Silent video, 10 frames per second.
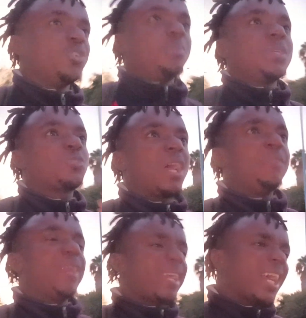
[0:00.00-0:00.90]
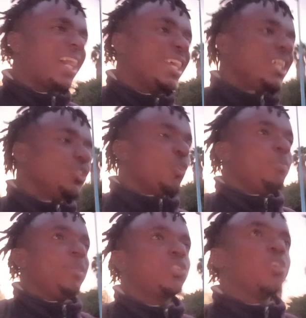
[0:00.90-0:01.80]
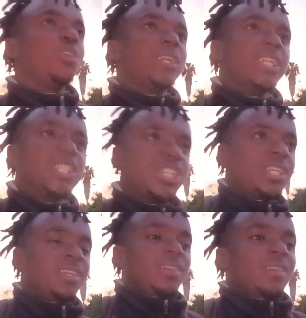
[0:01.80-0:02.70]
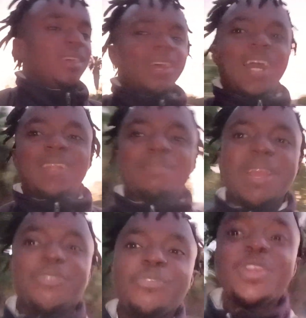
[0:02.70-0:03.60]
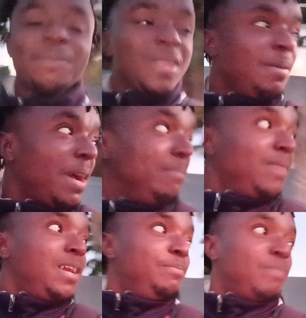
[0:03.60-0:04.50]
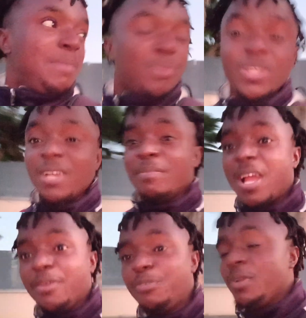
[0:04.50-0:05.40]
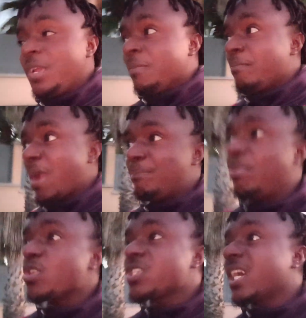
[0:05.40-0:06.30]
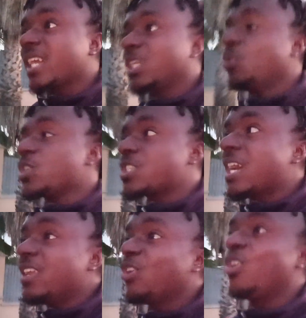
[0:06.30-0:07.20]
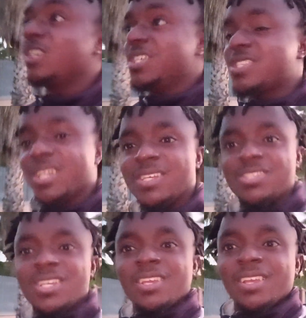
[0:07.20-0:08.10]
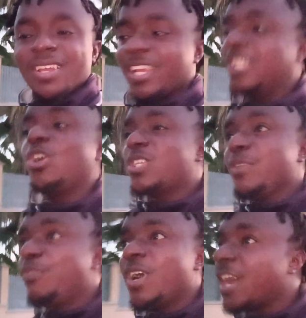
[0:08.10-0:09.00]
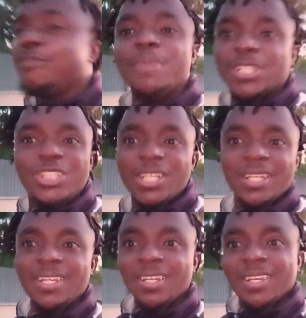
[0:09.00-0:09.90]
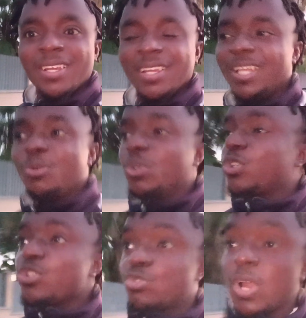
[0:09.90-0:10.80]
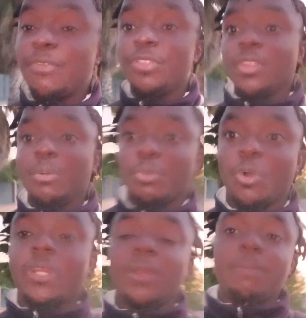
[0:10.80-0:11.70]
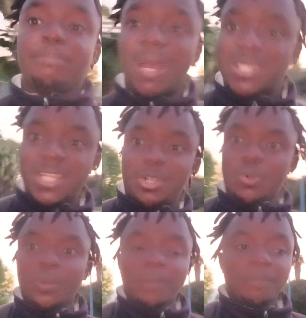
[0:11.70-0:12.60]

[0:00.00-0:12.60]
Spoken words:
You will be driving car, you will be so rich. And my friend, and my brother, my boss, now that he was telling all these things, he don't even have machine. He was just driving what? Bicycle.